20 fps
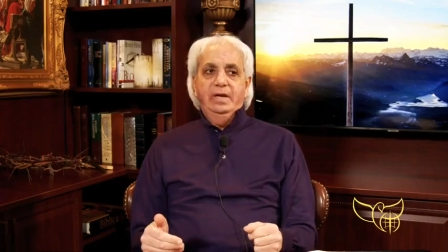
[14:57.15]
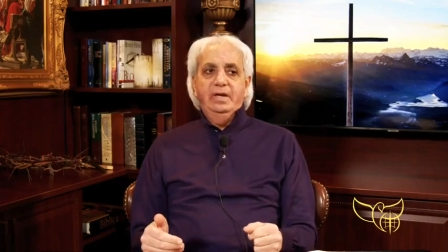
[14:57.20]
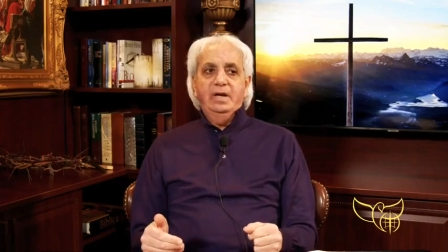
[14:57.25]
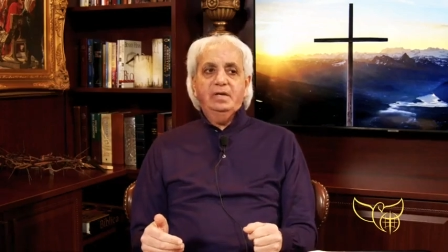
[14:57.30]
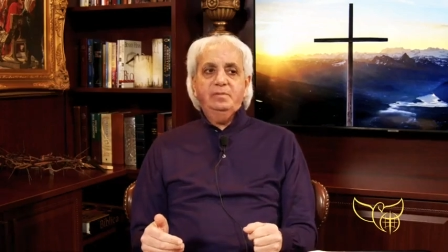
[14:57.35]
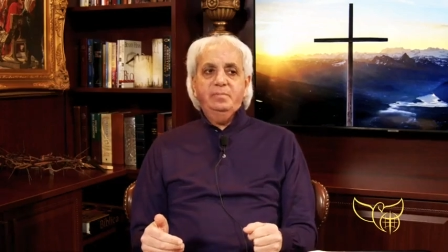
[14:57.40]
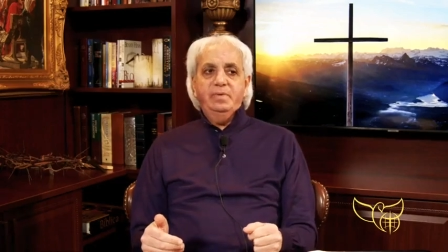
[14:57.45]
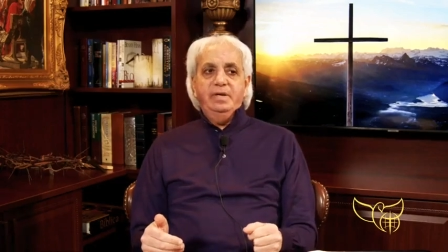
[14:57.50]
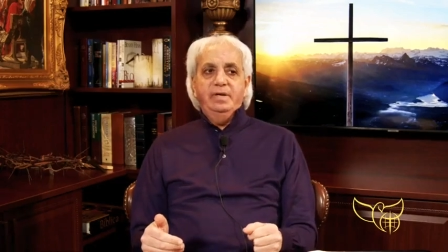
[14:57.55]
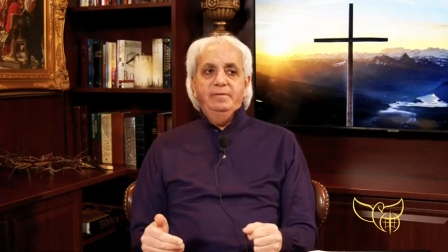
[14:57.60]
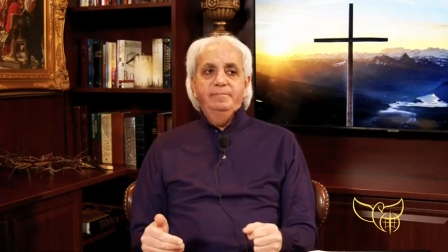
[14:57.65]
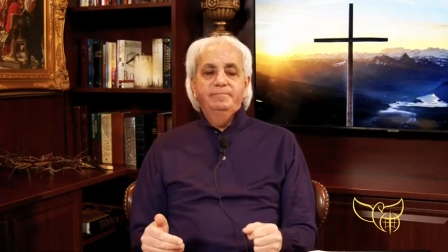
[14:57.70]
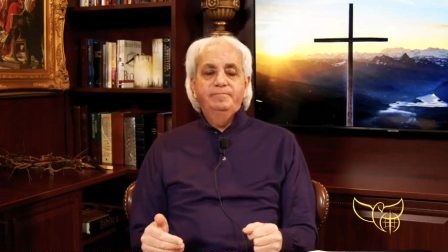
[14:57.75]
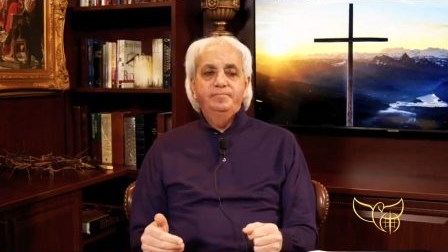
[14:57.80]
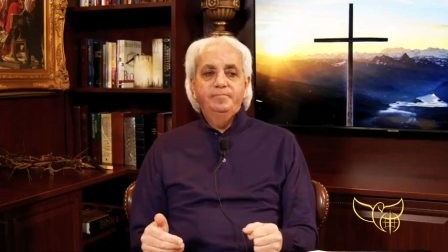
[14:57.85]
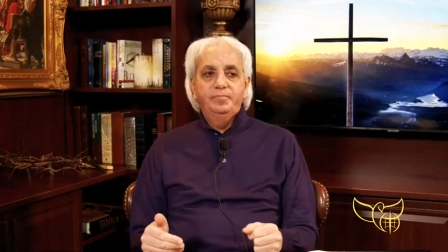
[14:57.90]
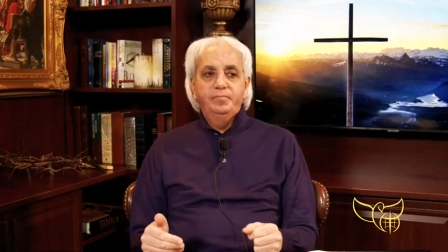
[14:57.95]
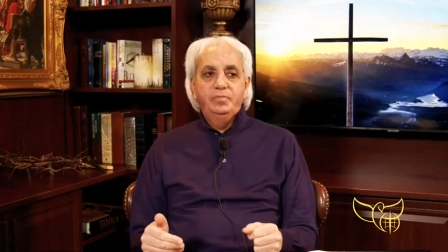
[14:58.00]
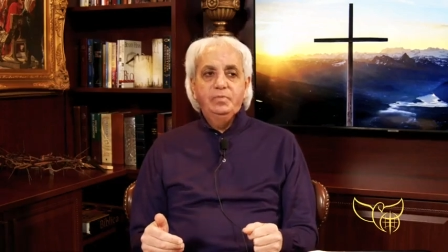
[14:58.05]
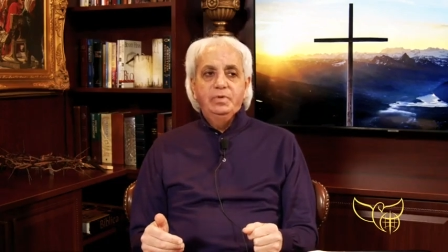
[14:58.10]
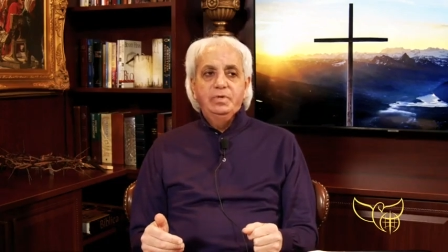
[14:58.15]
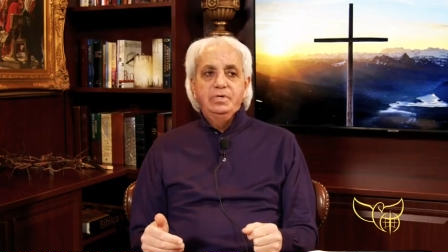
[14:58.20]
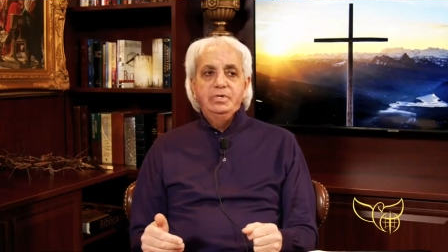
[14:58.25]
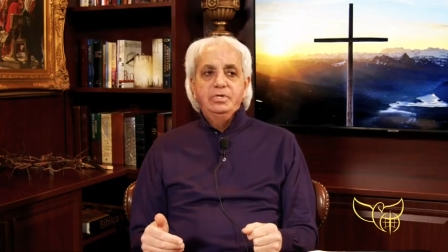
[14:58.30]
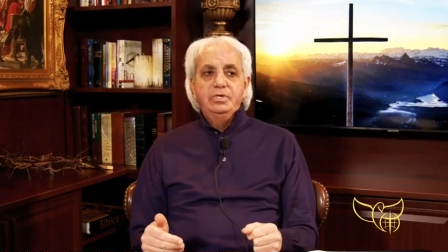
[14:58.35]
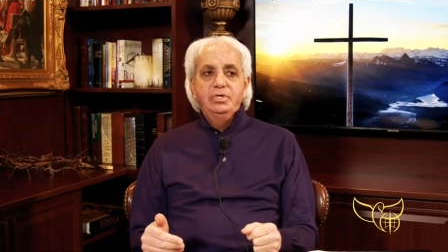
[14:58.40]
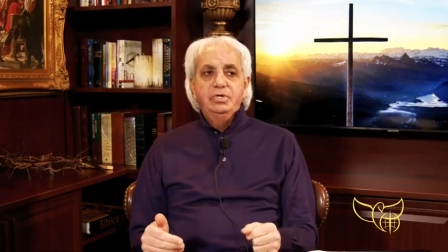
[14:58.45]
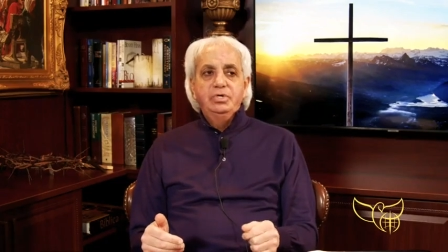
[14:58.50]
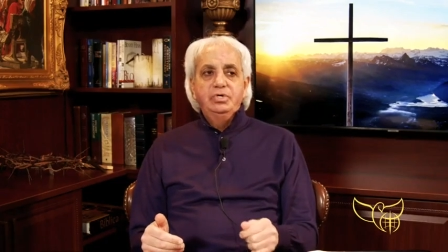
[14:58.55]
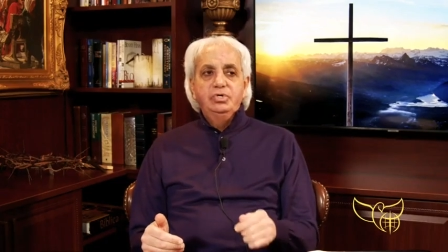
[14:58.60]
Not me.
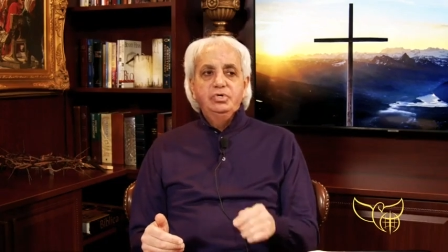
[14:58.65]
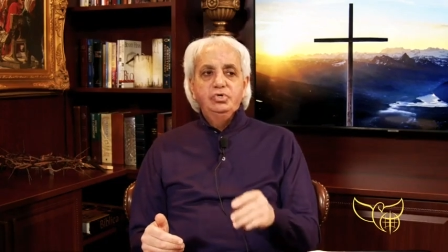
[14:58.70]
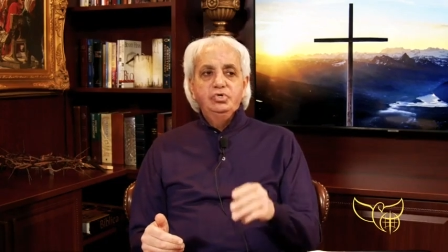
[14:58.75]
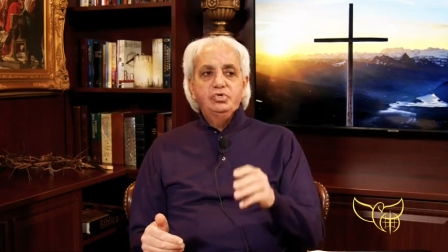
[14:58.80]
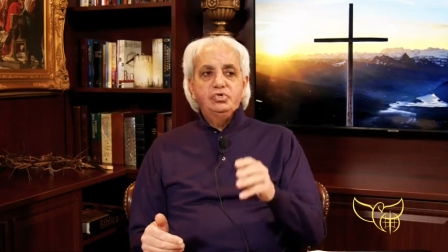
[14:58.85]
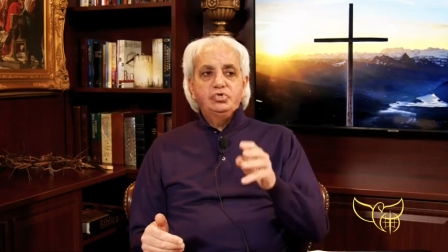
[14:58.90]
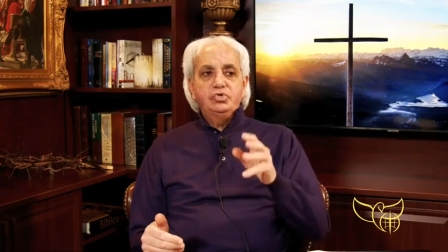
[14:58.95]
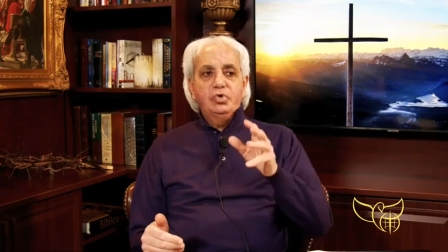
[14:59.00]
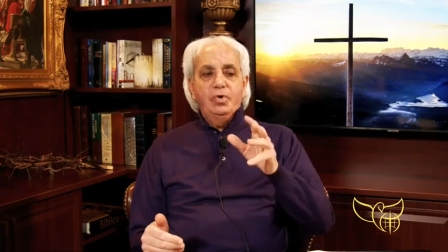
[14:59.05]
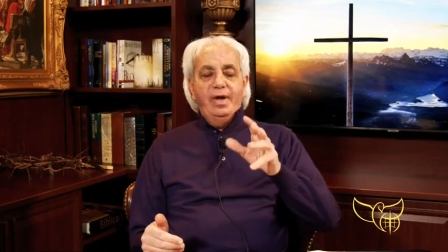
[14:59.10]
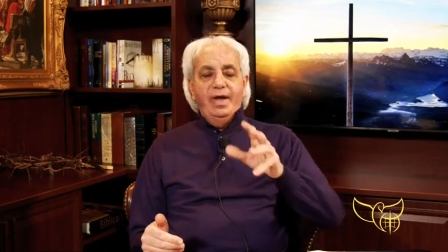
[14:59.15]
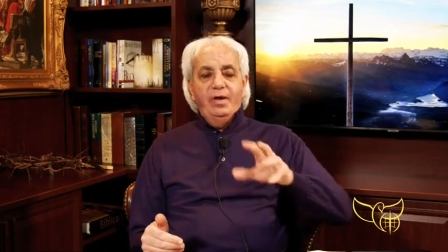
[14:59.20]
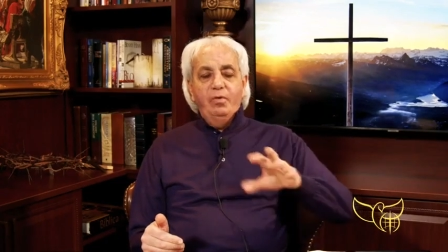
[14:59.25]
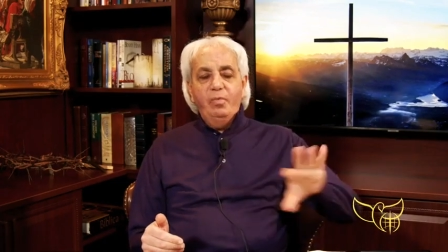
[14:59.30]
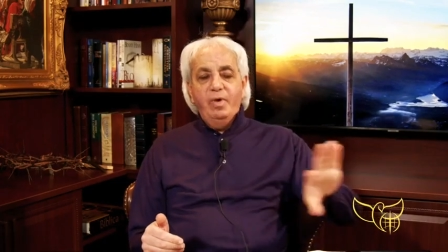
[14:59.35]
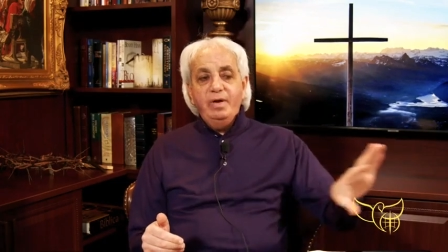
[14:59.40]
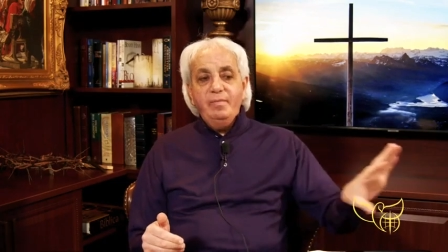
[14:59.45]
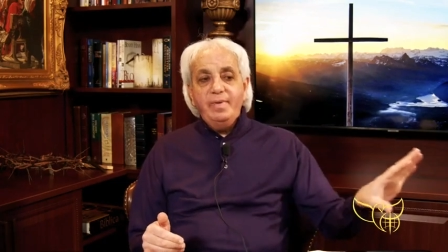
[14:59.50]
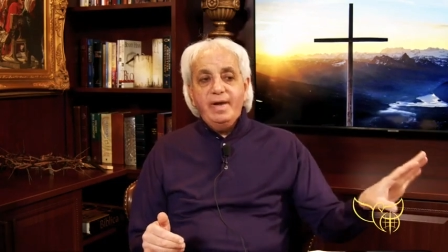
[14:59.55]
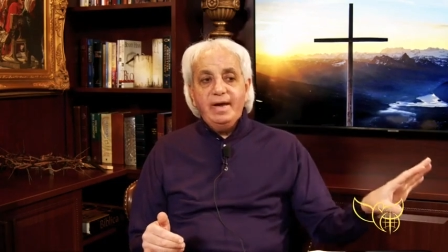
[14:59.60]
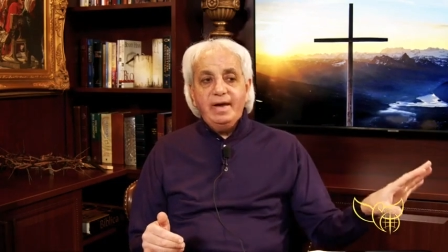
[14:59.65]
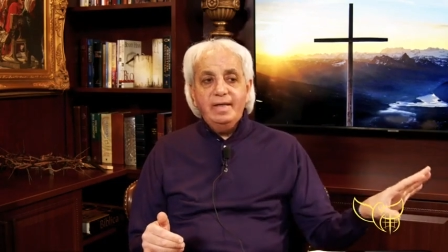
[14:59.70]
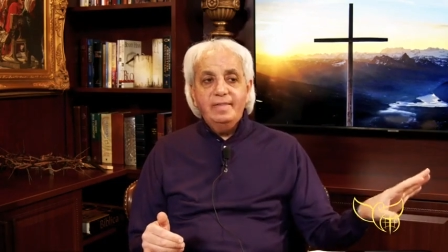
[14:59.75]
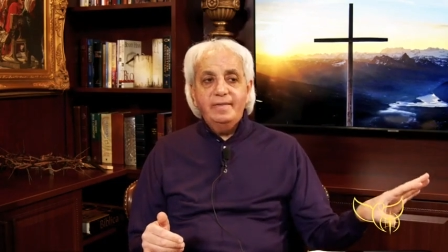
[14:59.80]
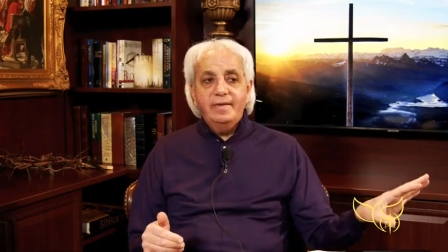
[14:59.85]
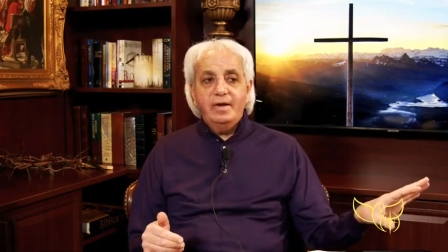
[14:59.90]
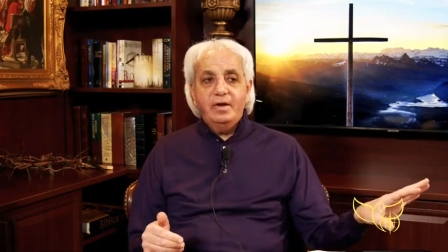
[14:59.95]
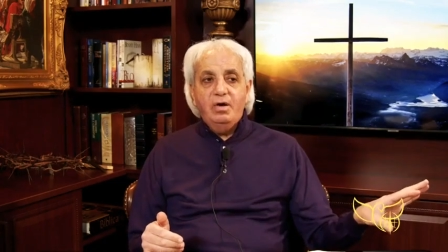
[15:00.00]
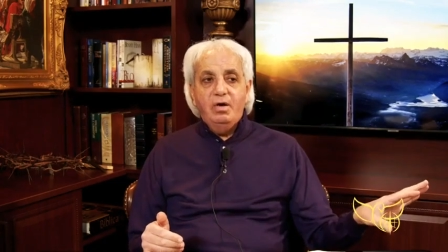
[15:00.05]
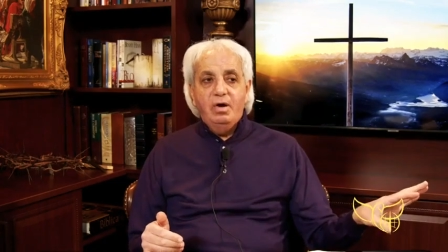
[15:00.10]
So I went back
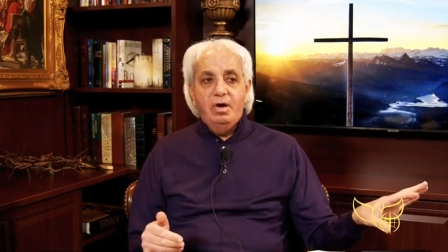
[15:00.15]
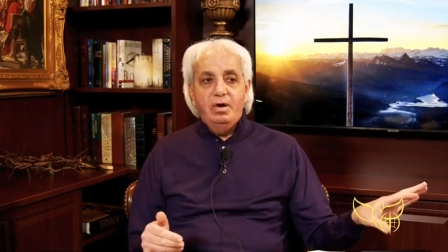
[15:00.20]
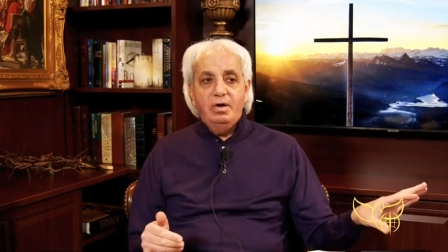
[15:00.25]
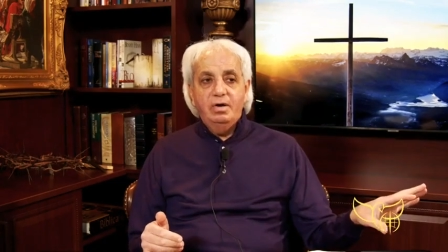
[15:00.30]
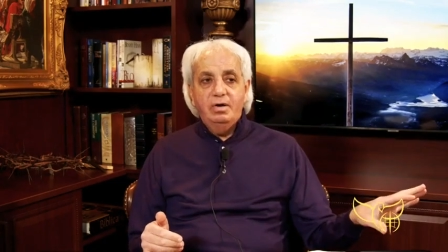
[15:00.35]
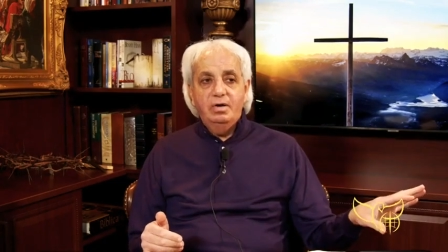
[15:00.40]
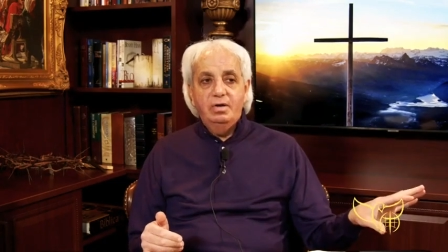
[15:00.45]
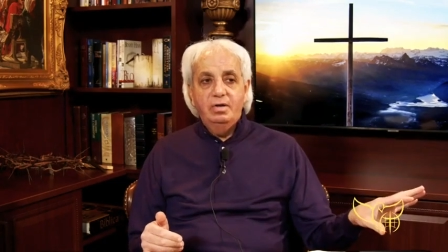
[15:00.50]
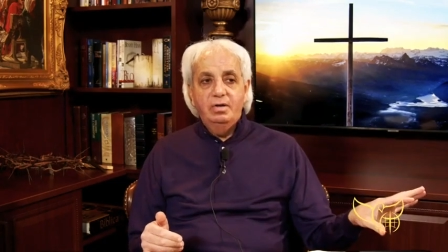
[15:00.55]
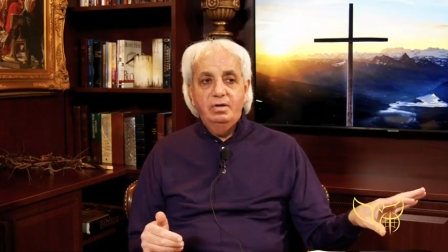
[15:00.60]
in the car.